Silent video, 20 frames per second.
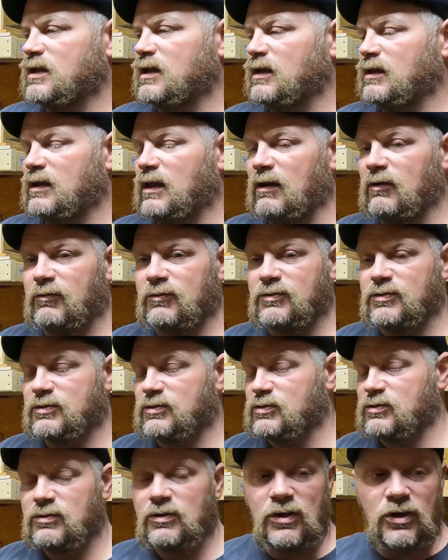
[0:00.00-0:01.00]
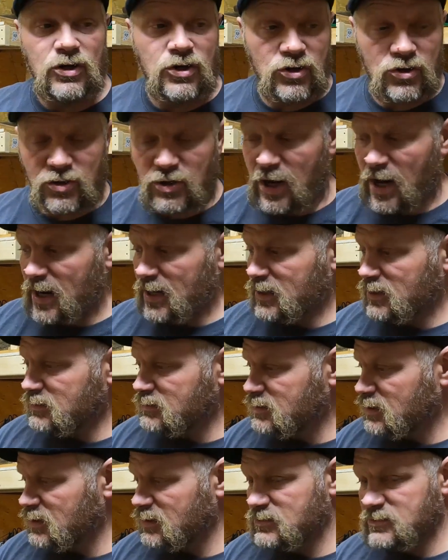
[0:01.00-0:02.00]
and they were
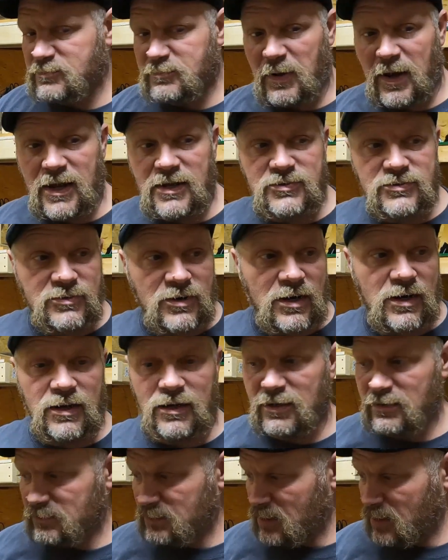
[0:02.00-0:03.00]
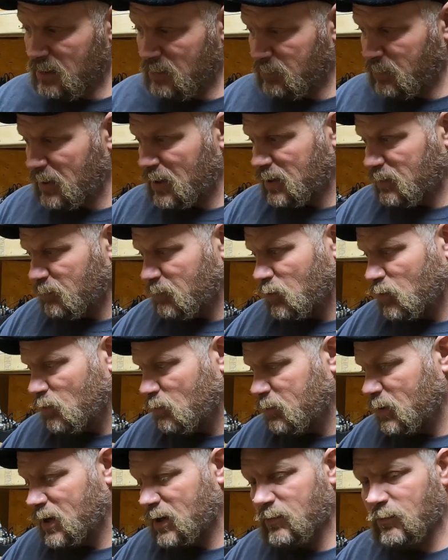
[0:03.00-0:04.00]
cracking tins, passing around here. Yeah, pack a
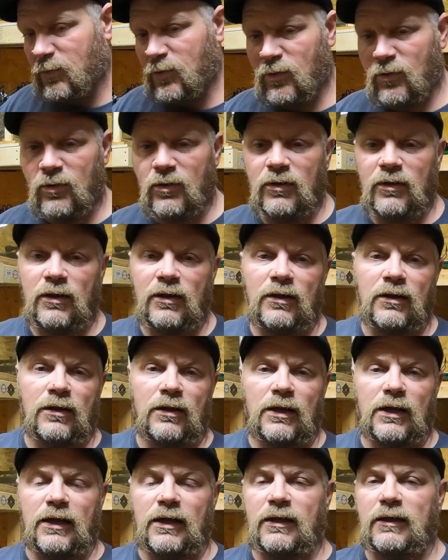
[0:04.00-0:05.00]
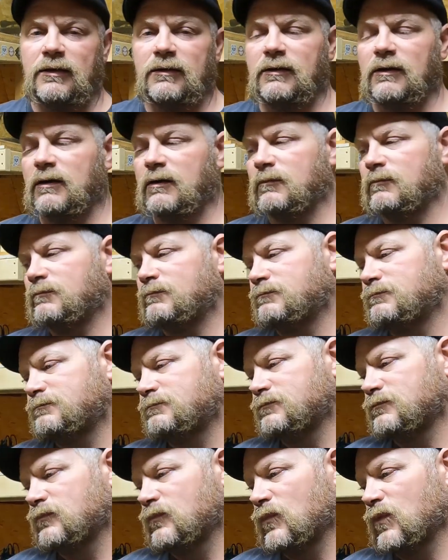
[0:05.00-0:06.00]
bowl. And
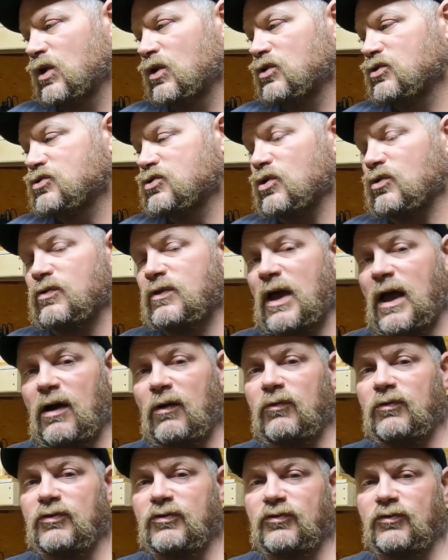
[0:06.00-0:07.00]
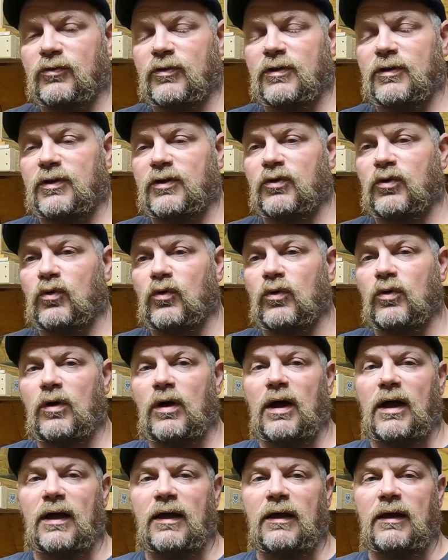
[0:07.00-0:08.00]
so that was really cool.
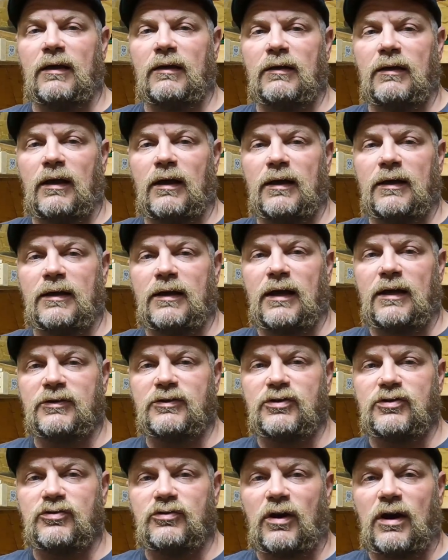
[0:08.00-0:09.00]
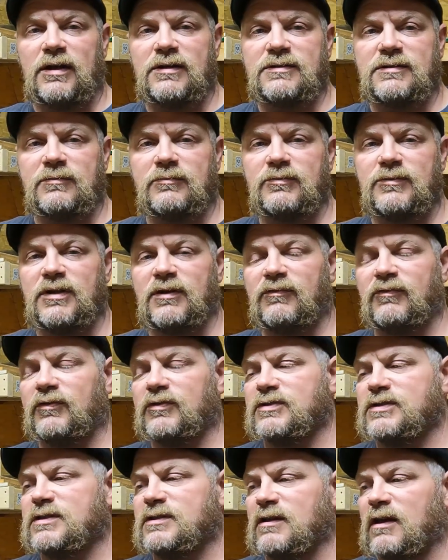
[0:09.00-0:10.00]
I got to try some
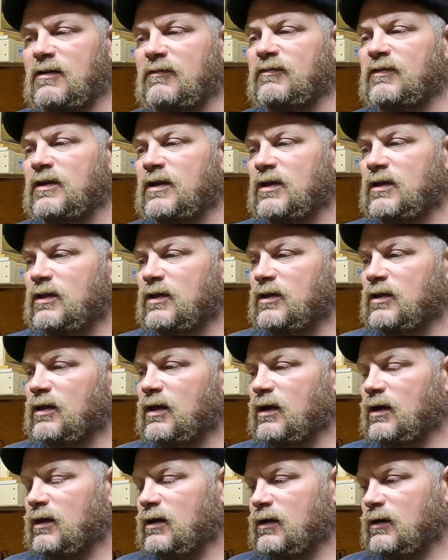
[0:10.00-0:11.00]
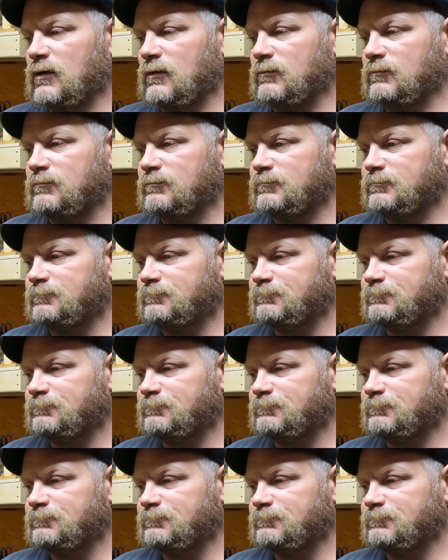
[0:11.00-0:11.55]
different stuff of